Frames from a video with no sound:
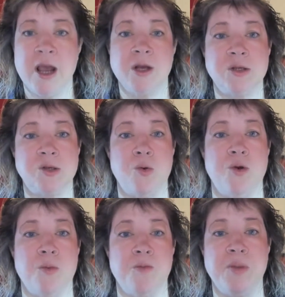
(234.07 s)
so
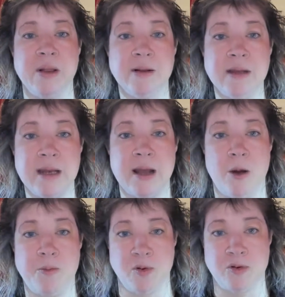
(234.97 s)
you're building
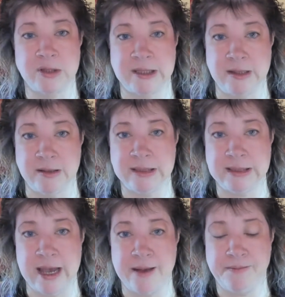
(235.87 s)
up your skill
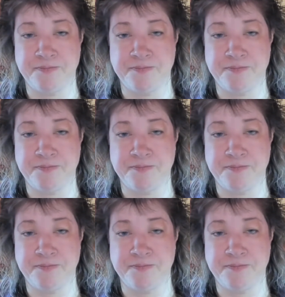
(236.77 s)
set.